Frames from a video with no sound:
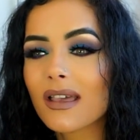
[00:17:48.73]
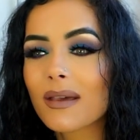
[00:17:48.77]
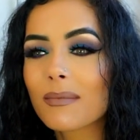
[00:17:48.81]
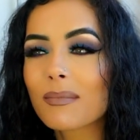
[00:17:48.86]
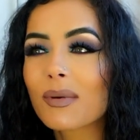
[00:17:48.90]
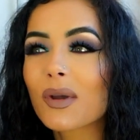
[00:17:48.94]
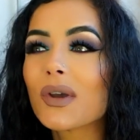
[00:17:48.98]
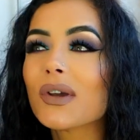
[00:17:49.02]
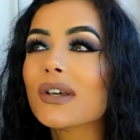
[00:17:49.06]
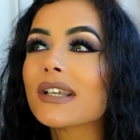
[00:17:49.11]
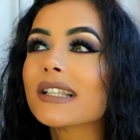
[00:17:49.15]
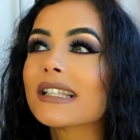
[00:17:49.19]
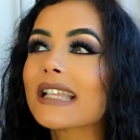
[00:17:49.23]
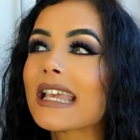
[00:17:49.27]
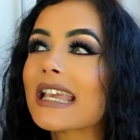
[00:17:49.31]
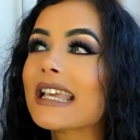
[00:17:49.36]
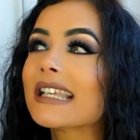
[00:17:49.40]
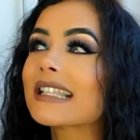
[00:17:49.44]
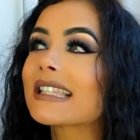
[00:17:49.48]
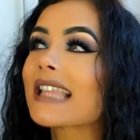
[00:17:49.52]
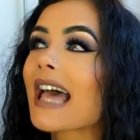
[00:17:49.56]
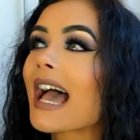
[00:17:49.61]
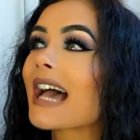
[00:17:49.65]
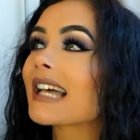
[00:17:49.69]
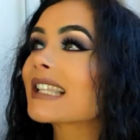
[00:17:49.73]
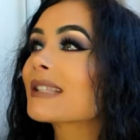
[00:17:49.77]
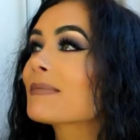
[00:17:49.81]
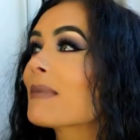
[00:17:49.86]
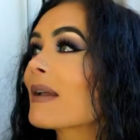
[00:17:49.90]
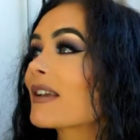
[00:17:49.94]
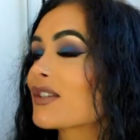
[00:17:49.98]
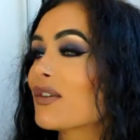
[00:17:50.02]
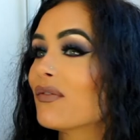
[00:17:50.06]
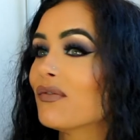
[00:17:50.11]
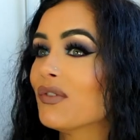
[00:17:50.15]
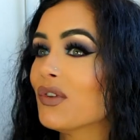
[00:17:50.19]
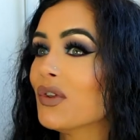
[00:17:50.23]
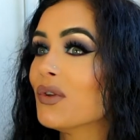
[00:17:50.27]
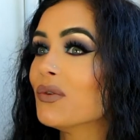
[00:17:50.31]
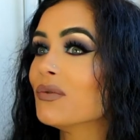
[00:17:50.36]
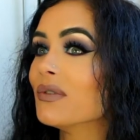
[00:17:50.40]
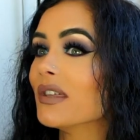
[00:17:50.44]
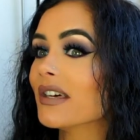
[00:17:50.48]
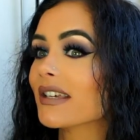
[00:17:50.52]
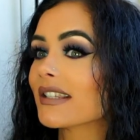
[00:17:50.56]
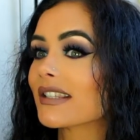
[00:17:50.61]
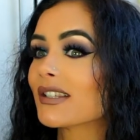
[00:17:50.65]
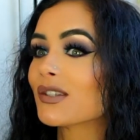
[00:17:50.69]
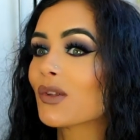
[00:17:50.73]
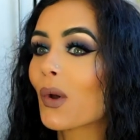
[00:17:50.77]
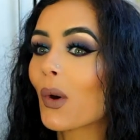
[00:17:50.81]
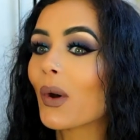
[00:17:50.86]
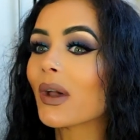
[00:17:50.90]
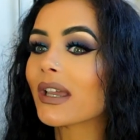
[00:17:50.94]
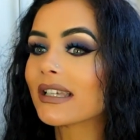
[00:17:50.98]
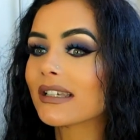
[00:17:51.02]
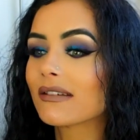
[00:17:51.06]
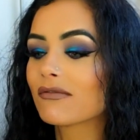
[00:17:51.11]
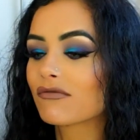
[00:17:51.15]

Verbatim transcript: because it's the aspect of you that's not